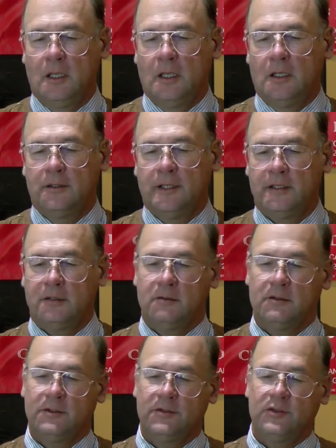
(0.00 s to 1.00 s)
Thank you
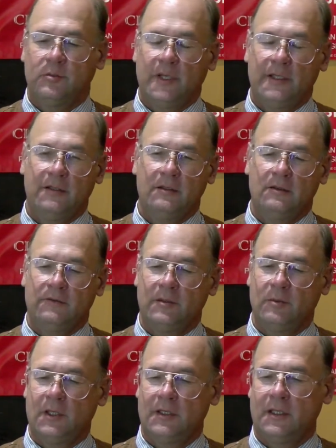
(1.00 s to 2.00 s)
to Ginger Bennett, the
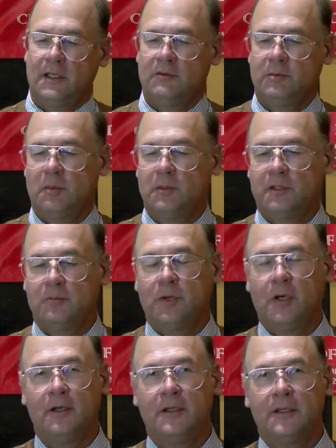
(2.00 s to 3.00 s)
Fremont County Republican
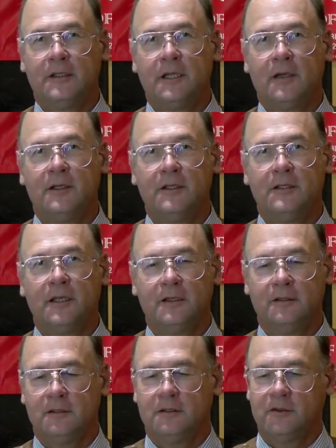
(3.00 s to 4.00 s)
Party, and County
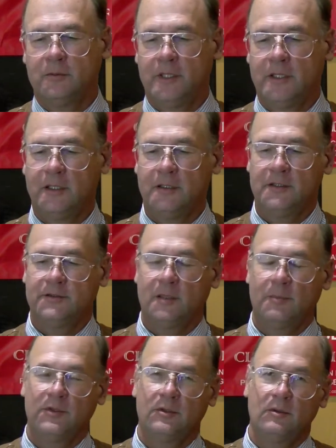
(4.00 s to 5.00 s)
10 for making this
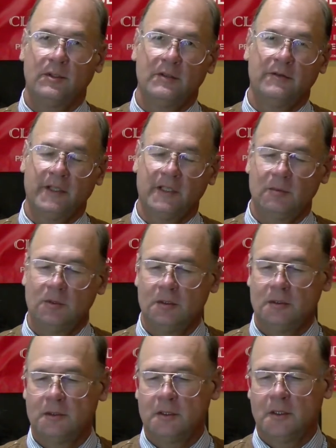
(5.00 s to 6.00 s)
opportunity available.
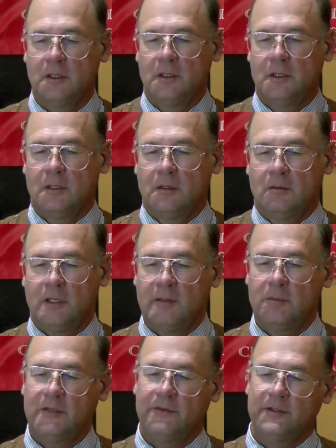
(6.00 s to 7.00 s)
While I
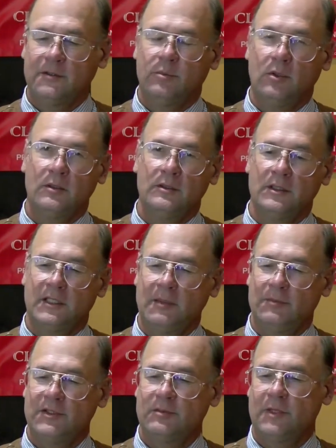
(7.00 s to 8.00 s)
believe it's important to keep
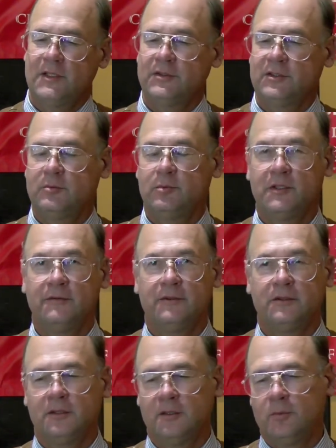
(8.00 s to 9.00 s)
this message brief
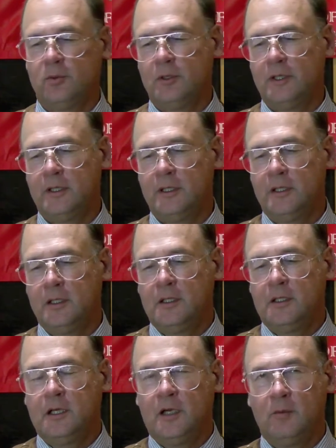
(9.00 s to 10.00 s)
and to the point,
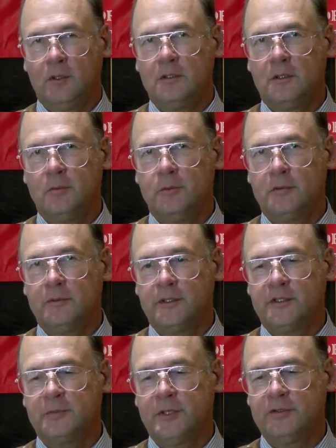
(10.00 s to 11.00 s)
I want to open with a
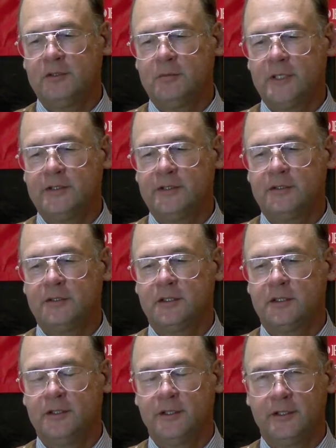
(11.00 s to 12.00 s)
special message
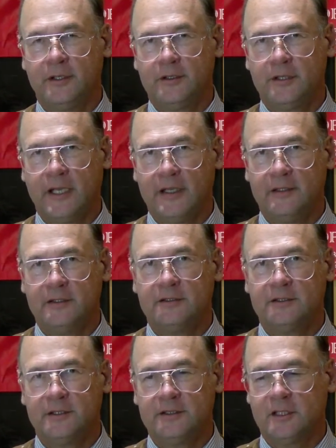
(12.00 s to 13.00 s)
to the other candidates
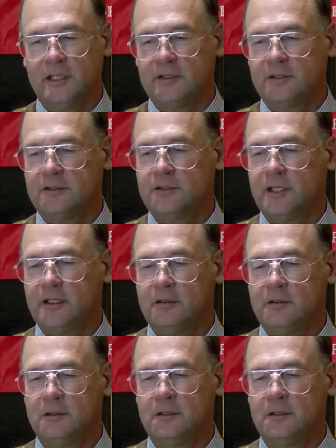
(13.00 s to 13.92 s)
in this election cycle.